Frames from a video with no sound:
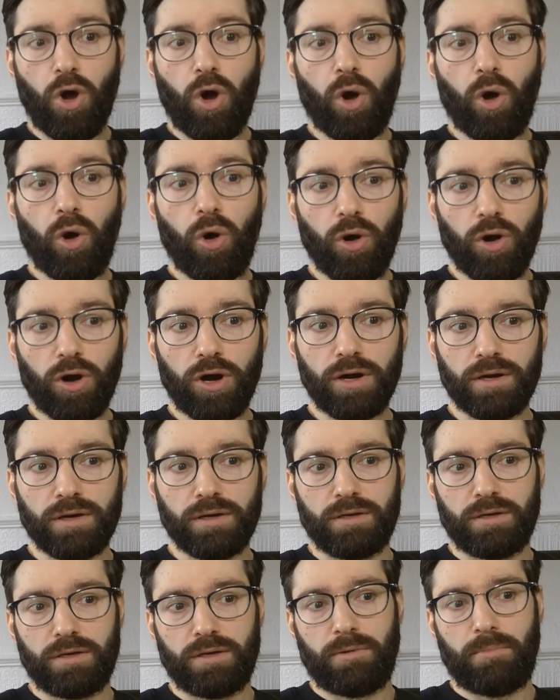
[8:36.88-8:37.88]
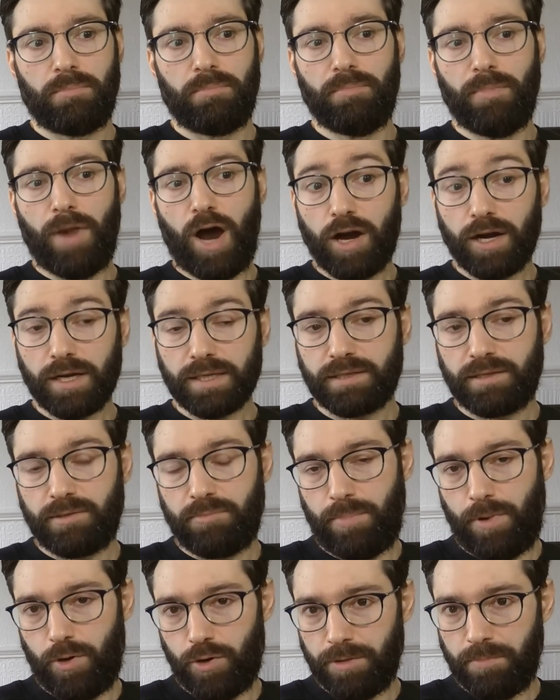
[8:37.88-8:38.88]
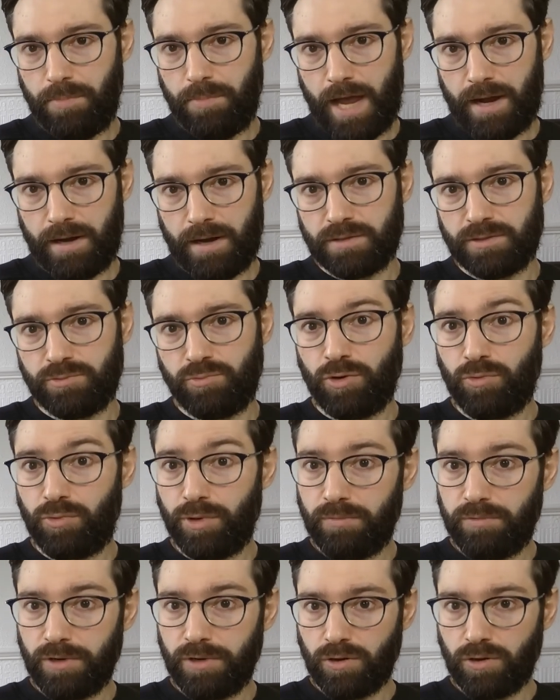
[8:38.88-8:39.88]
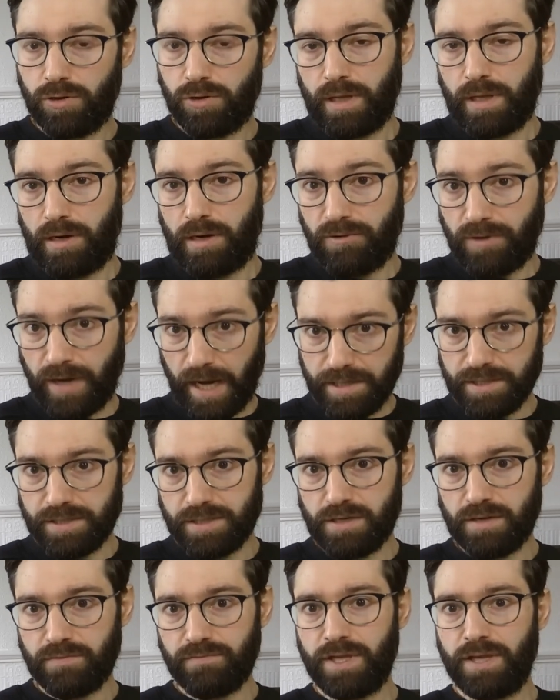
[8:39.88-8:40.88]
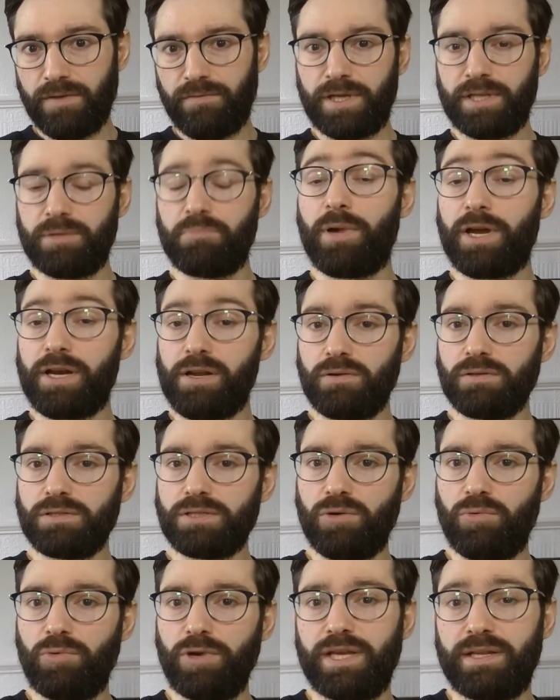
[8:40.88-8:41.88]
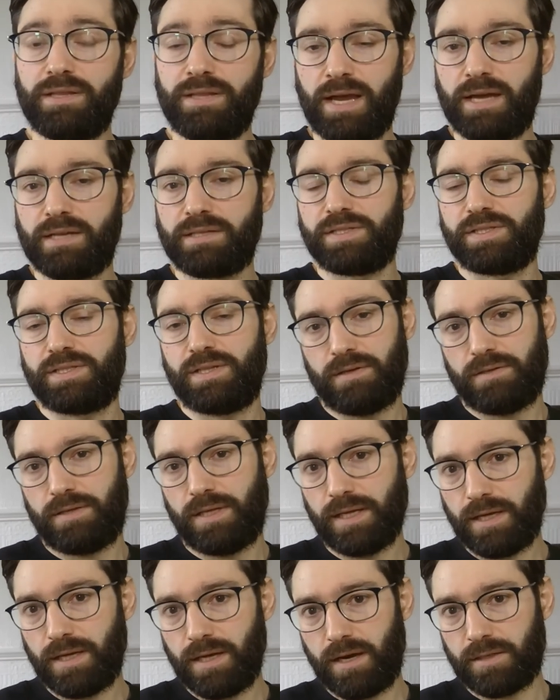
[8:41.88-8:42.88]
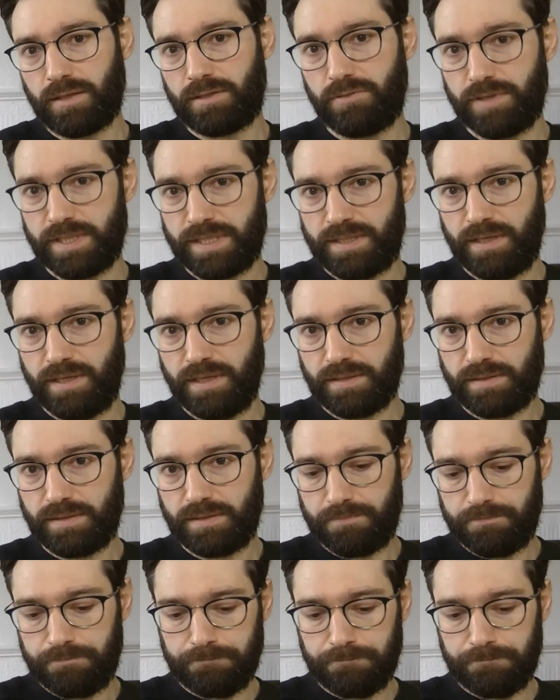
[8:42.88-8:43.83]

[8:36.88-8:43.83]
or marked point patterns, where we record the location of the event, but also we attach certain characteristics.